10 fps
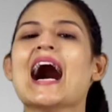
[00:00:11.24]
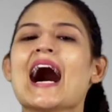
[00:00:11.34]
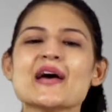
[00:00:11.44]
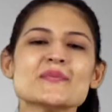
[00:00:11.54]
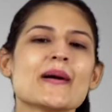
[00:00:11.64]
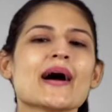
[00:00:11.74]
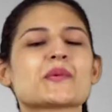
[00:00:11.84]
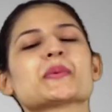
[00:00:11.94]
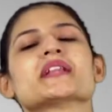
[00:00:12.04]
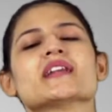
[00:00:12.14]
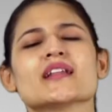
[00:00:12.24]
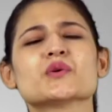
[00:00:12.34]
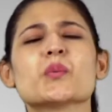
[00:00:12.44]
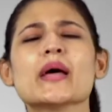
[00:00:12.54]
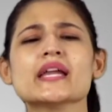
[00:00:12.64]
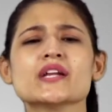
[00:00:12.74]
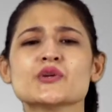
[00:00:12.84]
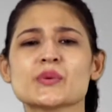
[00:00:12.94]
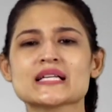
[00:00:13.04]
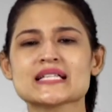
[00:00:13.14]
I'm back with another very
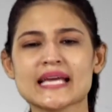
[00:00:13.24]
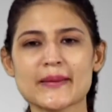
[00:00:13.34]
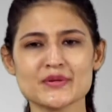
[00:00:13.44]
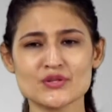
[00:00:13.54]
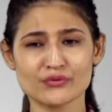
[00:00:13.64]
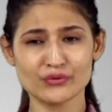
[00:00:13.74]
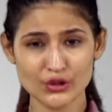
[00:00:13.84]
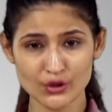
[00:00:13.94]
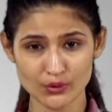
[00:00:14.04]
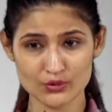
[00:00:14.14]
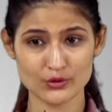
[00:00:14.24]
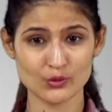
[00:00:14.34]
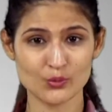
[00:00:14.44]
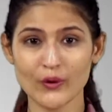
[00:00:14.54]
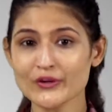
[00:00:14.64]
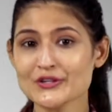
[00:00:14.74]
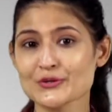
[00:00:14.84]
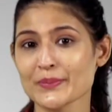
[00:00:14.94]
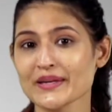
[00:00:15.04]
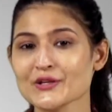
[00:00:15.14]
interesting episode for those who want to
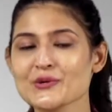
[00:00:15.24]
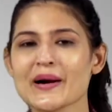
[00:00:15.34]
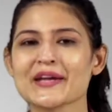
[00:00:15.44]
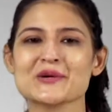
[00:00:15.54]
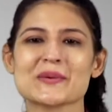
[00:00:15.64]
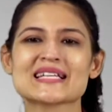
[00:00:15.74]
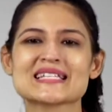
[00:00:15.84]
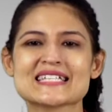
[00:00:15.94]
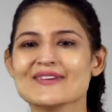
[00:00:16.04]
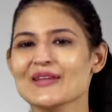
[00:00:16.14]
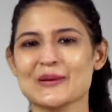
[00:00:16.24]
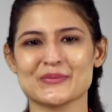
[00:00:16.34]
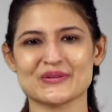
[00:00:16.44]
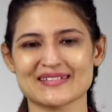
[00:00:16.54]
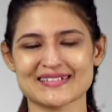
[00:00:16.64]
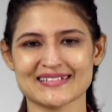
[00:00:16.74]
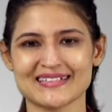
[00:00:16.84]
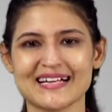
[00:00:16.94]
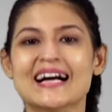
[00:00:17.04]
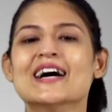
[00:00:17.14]
be UI/UX developers.
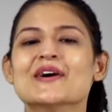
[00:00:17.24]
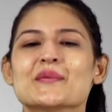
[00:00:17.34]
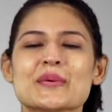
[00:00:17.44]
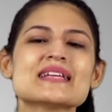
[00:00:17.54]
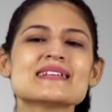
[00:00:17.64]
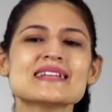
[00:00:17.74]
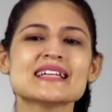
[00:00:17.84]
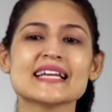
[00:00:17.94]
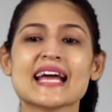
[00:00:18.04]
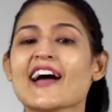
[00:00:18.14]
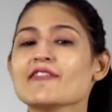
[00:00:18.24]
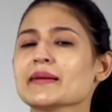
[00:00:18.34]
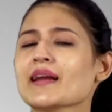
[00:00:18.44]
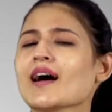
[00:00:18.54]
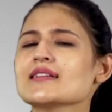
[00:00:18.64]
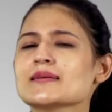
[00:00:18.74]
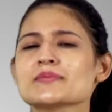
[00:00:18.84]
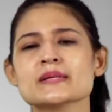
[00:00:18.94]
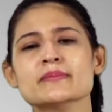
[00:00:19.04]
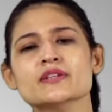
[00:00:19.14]
Recently, I have been asked some
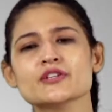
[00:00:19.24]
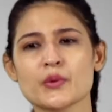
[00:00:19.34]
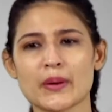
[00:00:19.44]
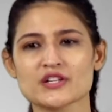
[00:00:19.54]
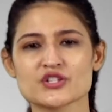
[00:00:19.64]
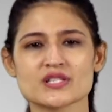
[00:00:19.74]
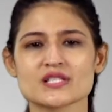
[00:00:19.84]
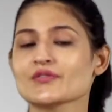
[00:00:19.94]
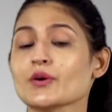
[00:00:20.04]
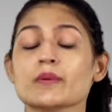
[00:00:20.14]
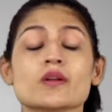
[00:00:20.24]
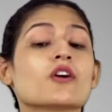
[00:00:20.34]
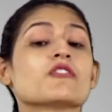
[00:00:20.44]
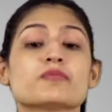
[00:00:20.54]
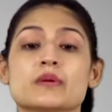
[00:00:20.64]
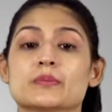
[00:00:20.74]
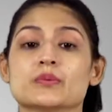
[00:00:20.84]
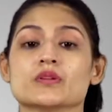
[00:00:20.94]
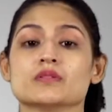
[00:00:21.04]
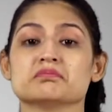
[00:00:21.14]
similar questions from a lot of
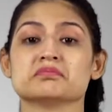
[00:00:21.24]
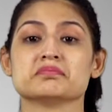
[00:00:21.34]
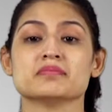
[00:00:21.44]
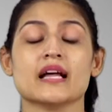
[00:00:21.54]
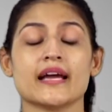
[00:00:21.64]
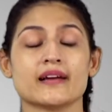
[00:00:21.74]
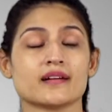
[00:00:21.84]
people, like,